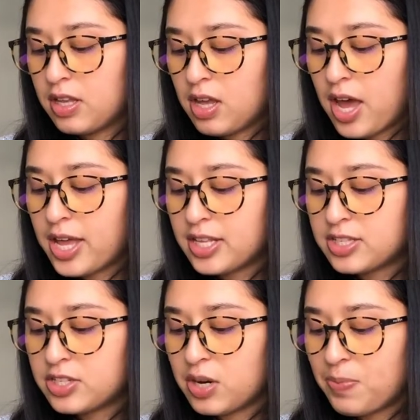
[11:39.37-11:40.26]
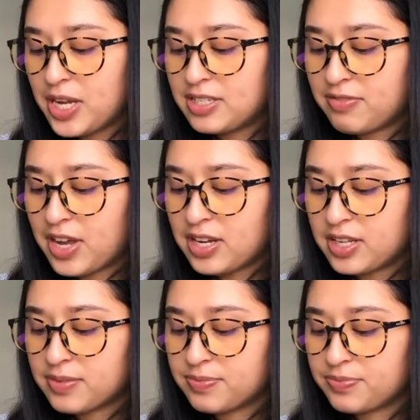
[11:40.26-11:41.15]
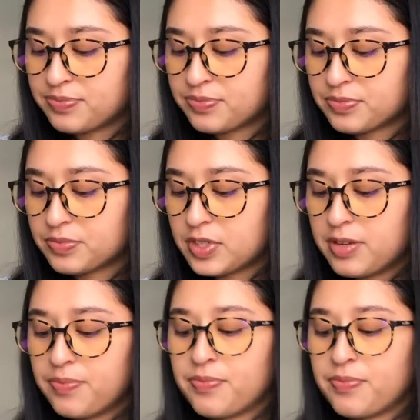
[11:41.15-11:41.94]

I can start by dividing. Okay?